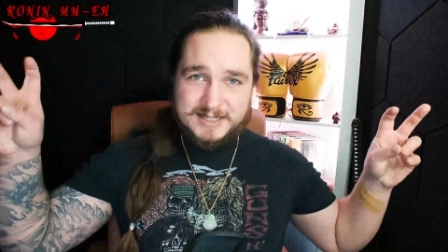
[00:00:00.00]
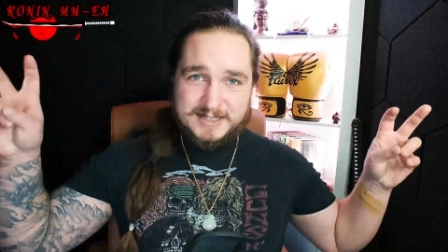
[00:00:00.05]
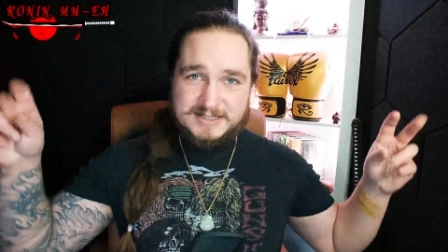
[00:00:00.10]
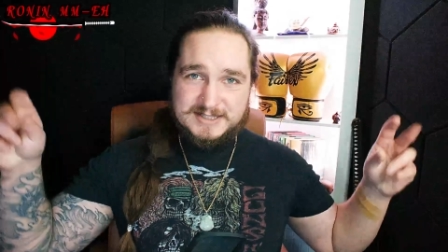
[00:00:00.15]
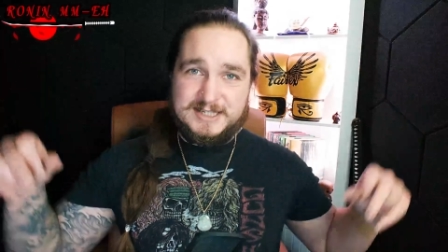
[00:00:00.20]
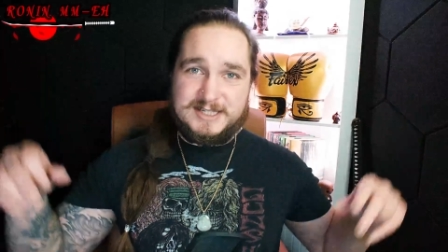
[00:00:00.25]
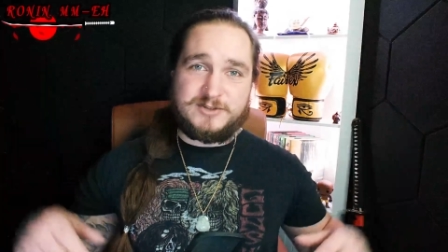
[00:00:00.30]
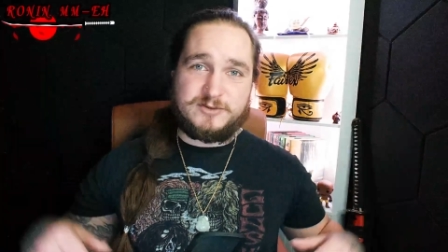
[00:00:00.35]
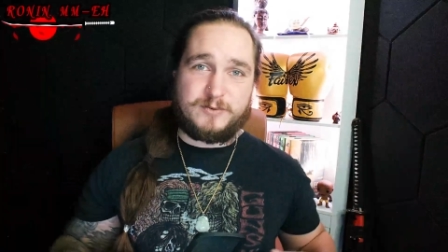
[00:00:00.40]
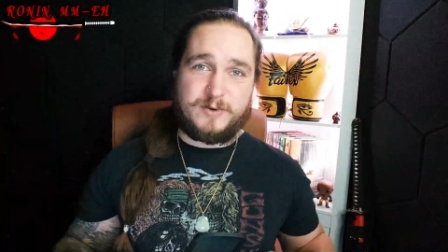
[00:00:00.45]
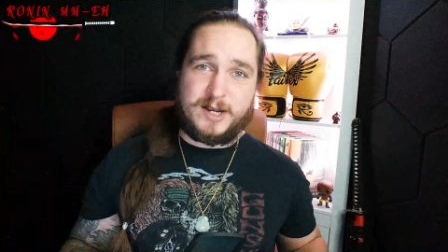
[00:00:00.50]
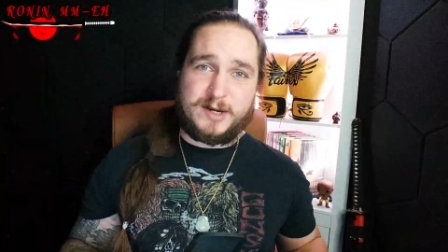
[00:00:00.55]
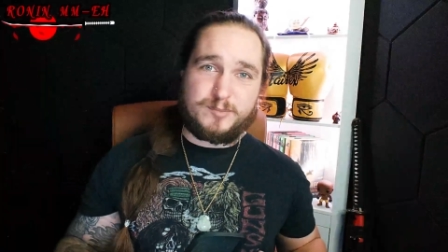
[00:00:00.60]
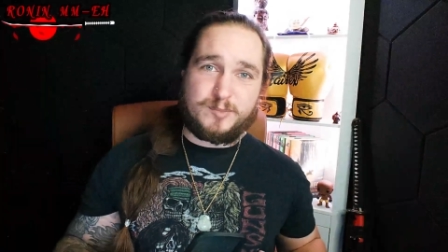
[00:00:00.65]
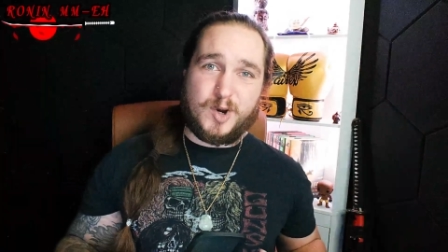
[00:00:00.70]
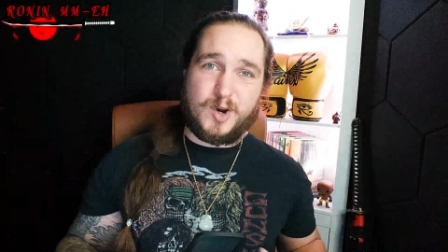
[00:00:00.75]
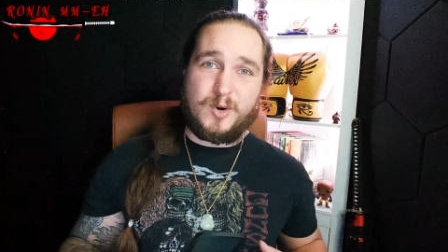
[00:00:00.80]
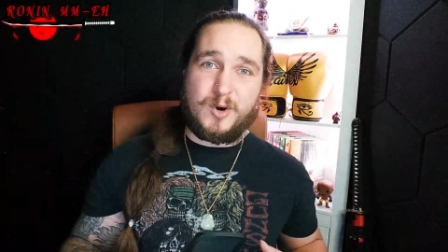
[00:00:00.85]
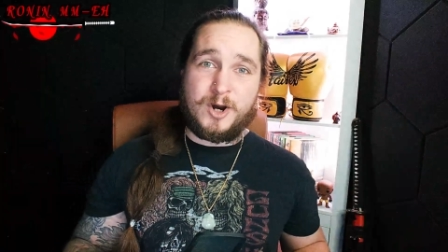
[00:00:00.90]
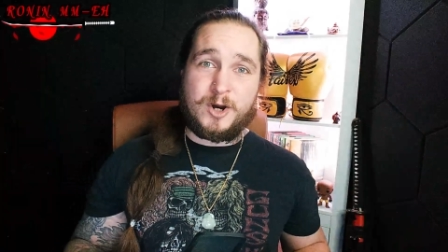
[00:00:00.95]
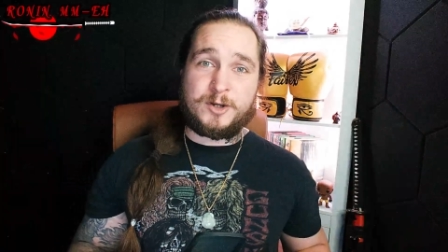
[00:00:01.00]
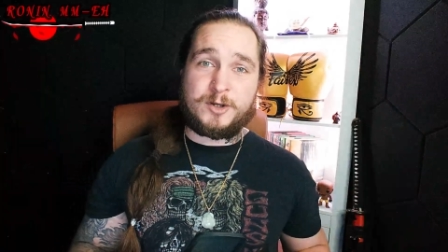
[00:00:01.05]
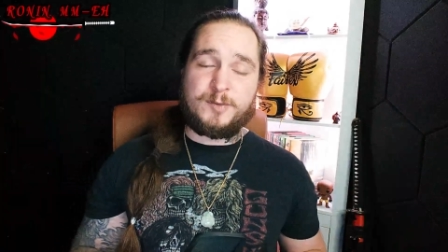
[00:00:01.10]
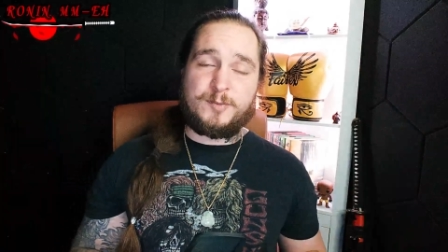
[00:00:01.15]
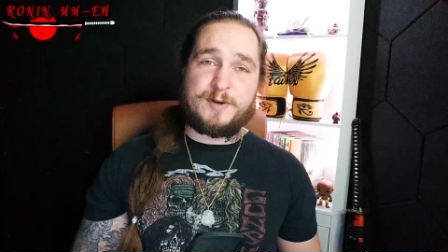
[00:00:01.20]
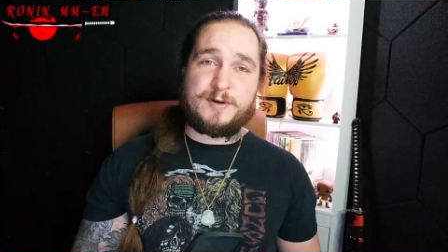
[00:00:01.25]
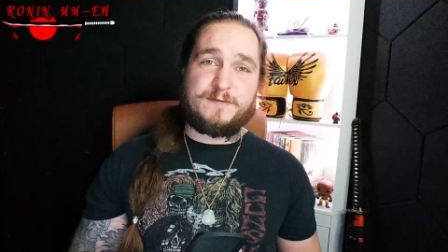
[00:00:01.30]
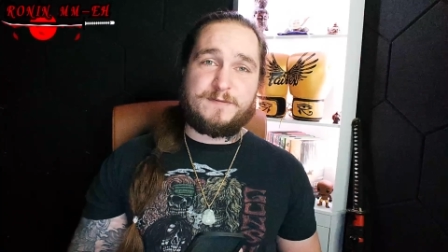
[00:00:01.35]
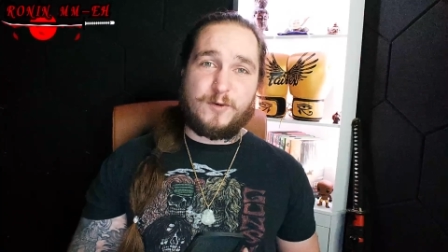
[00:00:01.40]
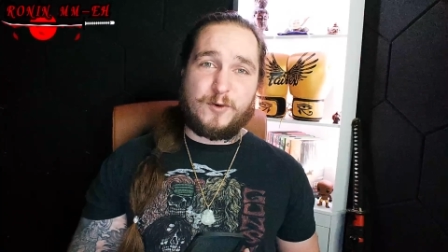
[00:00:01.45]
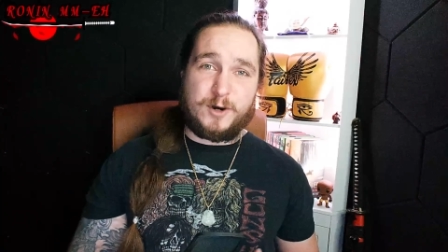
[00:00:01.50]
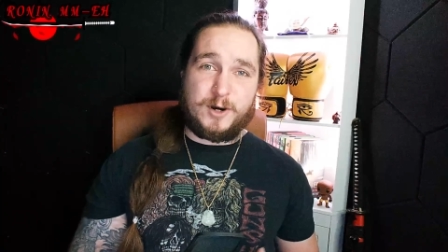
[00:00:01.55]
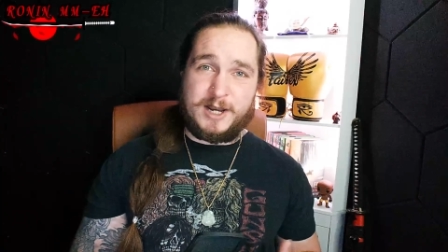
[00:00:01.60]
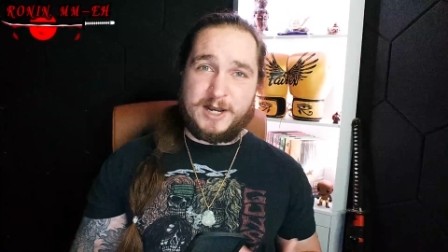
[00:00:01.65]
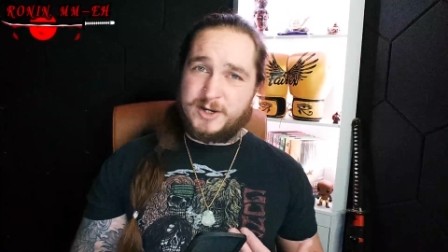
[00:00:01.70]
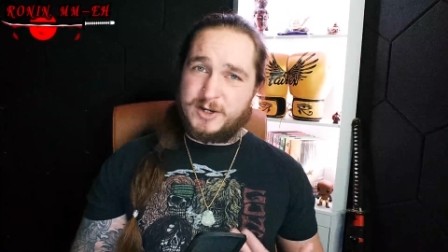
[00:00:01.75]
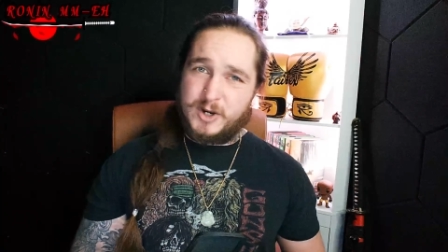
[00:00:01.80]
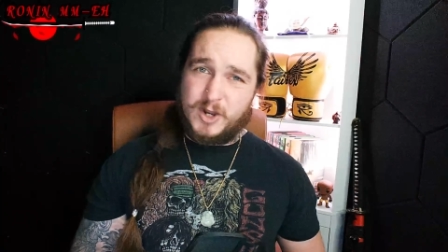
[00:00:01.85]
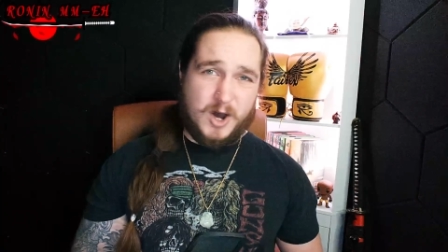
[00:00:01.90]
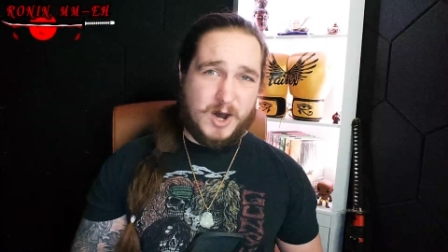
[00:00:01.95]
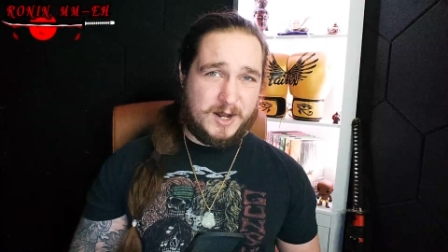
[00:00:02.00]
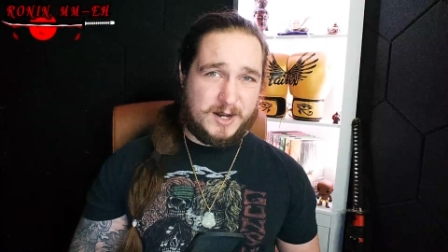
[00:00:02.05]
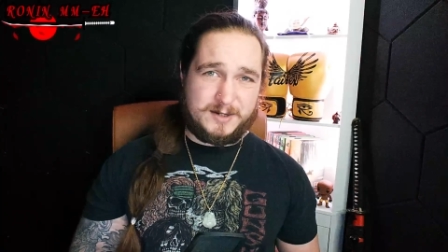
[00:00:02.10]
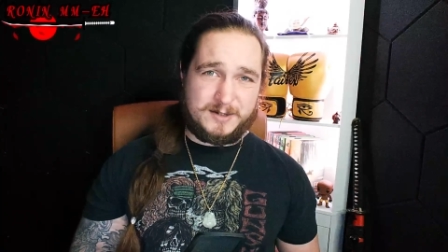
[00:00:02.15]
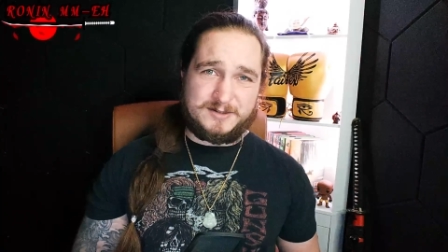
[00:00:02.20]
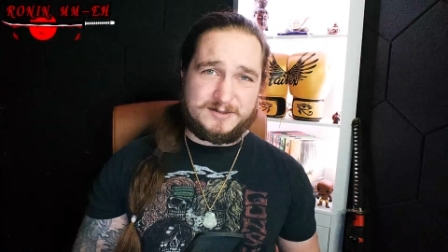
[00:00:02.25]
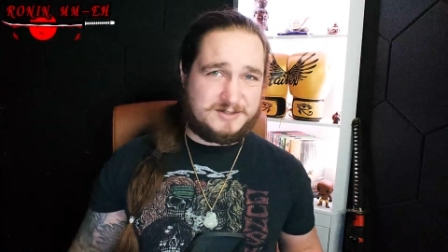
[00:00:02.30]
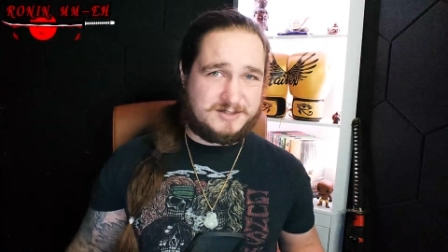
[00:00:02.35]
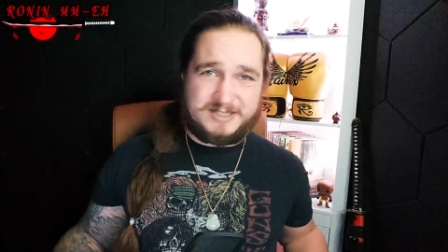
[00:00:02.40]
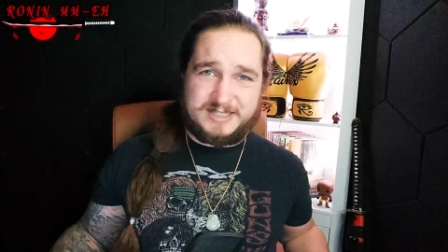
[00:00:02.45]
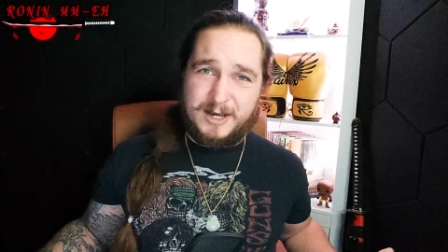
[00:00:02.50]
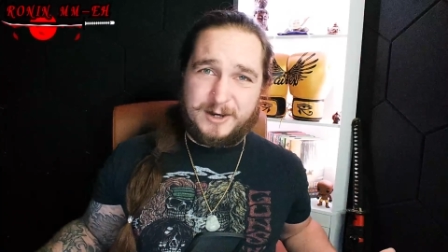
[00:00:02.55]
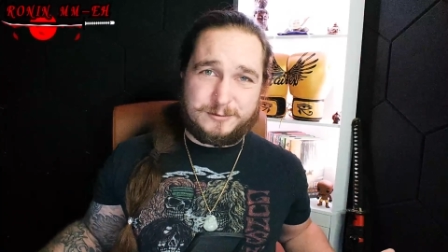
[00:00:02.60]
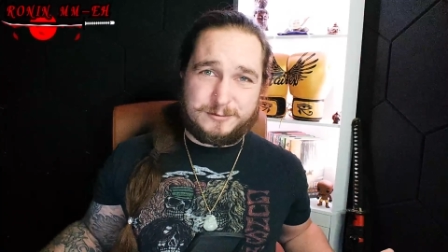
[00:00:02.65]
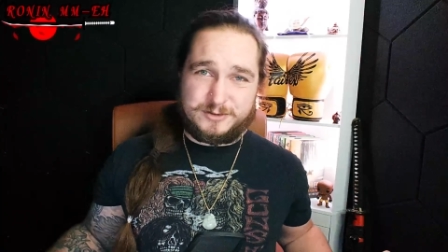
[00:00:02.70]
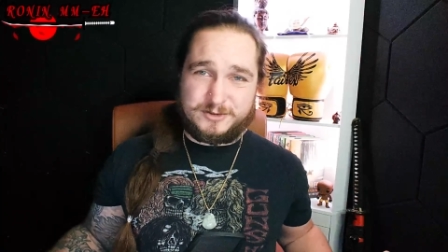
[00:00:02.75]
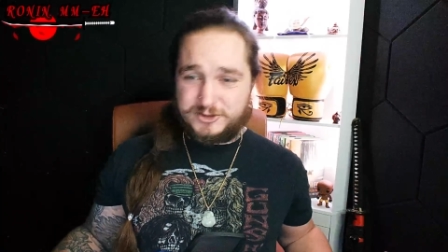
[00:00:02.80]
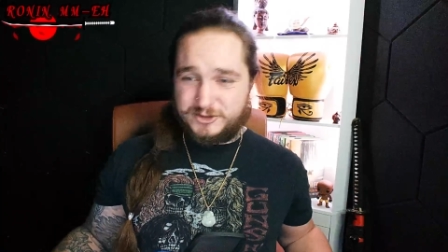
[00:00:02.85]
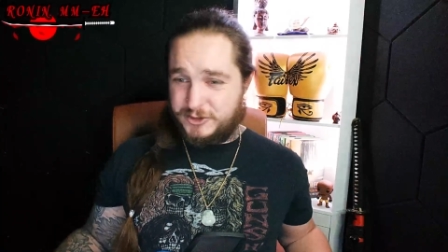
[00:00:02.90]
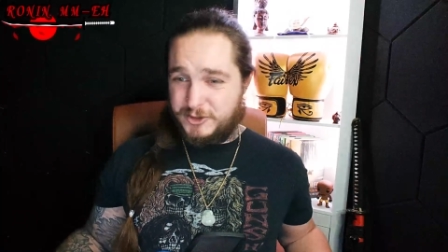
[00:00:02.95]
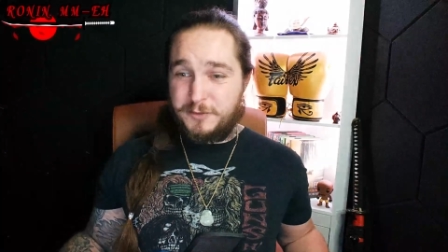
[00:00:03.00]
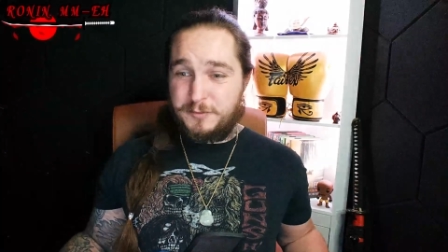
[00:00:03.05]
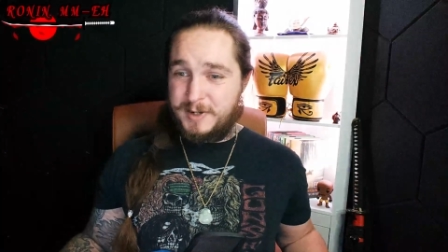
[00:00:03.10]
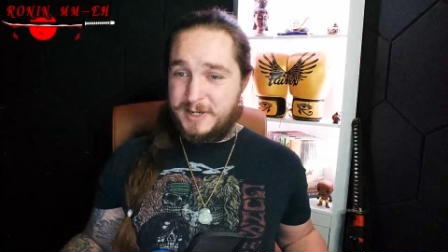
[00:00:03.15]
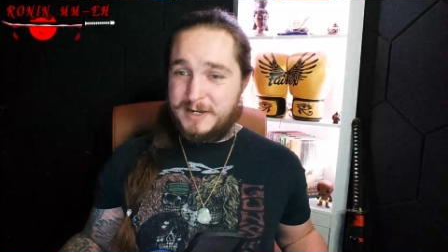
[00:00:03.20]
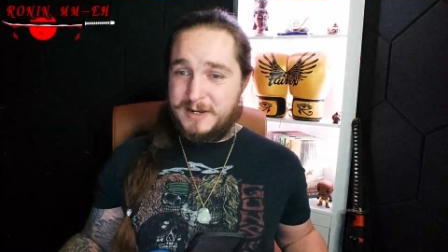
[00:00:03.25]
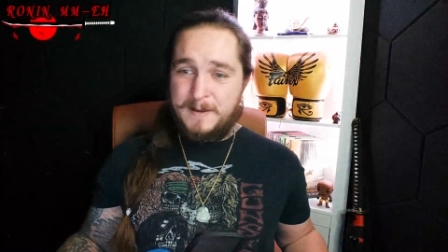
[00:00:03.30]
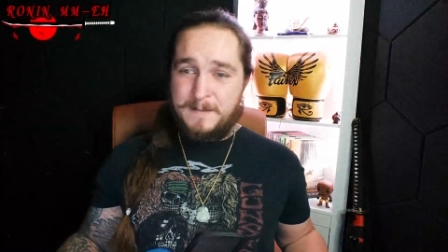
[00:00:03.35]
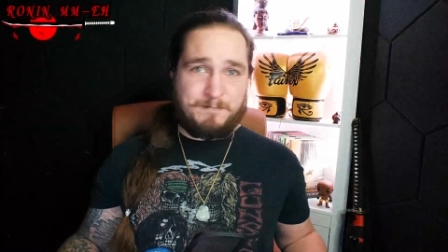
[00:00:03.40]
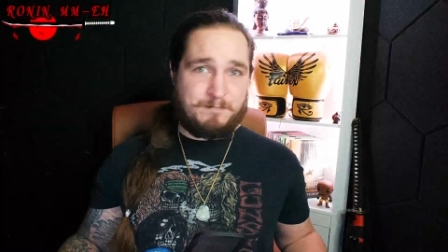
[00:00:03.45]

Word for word: sees red bro argument for and not sound stupid.